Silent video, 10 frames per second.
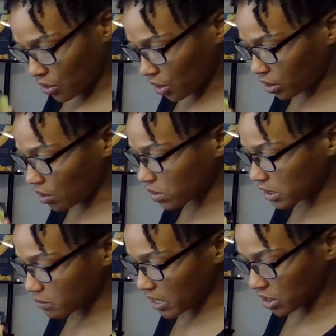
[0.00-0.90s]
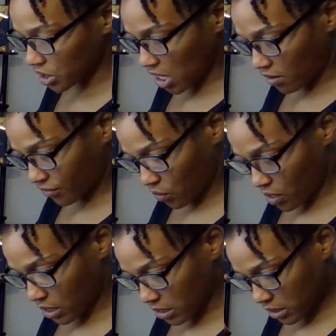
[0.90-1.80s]
girl, close this message out
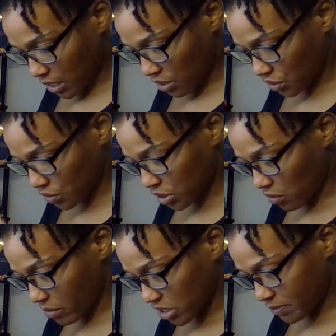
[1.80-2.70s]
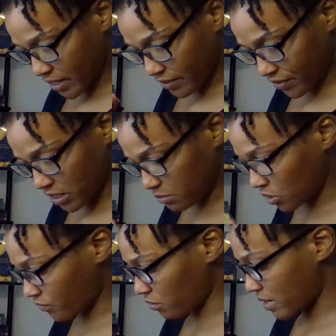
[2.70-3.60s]
for us. Thank you so much, Spirit, for this
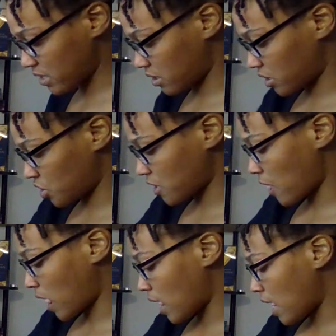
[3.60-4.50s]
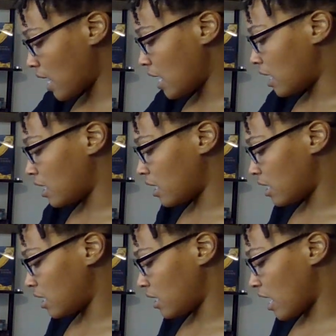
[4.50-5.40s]
beautiful message.
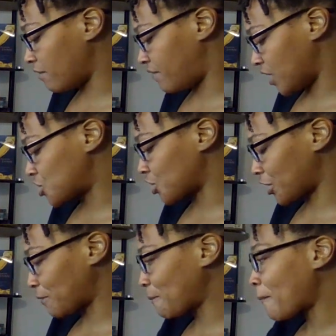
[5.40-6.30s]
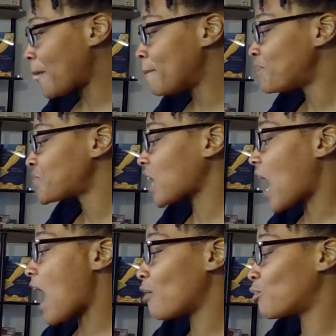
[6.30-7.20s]
Adventure.
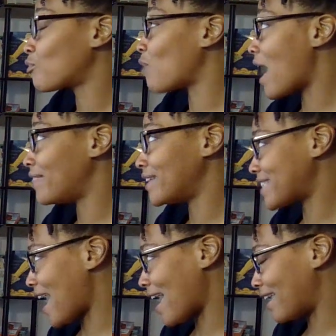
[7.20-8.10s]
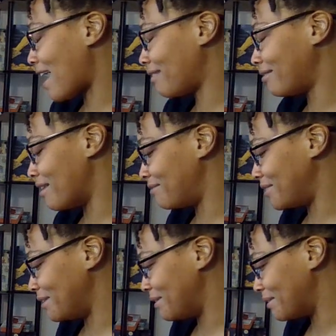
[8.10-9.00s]
I will ride the tide. I love
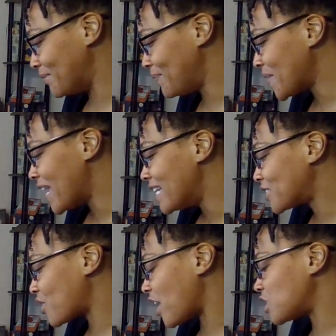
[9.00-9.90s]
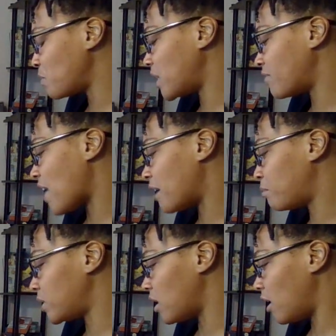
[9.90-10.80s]
you. Change me,
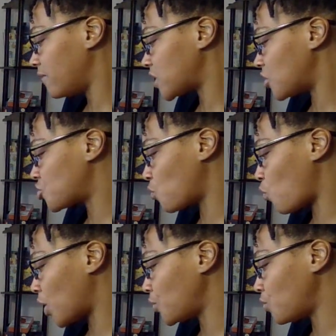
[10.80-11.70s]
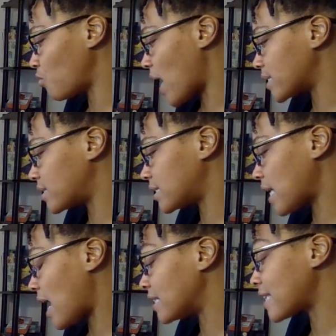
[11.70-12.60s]
divine beloved, into one who rides the
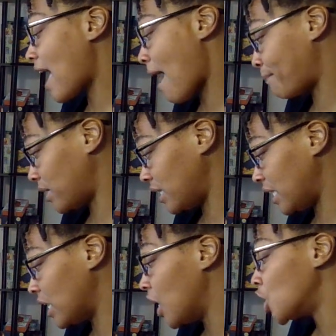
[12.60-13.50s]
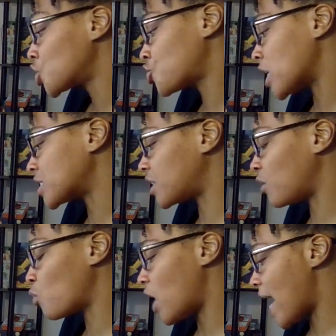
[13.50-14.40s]
tides happily,
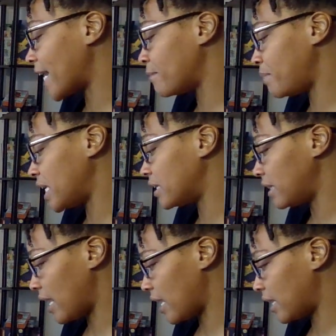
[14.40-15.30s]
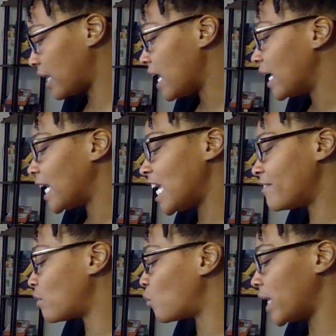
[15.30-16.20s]
trusting where I am being led,
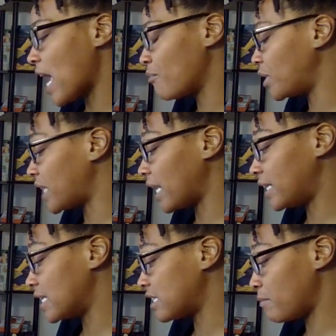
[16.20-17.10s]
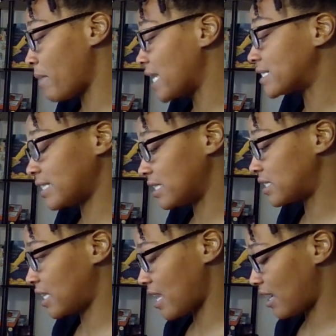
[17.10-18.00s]
even when everything doesn't make
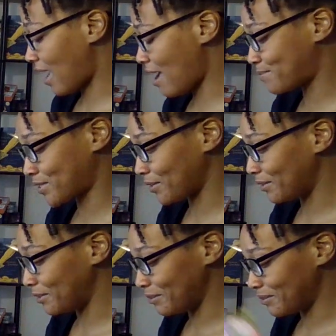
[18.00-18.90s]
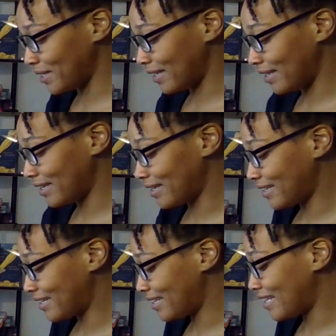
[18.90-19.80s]
sense yet. Absolutely.
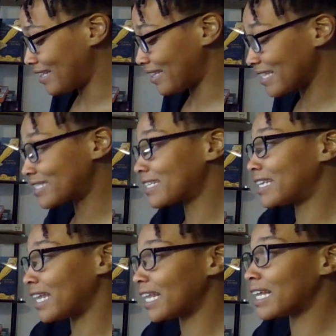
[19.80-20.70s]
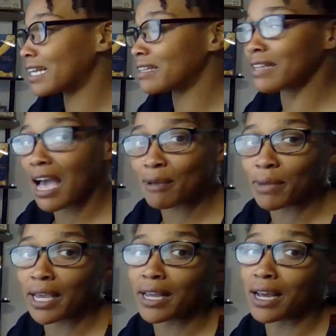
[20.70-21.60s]
That's getting in
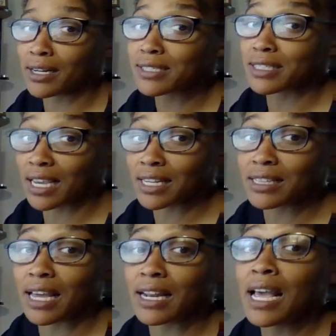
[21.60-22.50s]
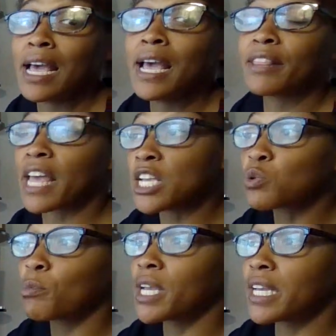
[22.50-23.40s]
alignment and understanding that things
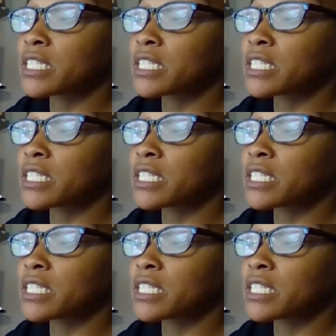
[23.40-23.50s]
will begin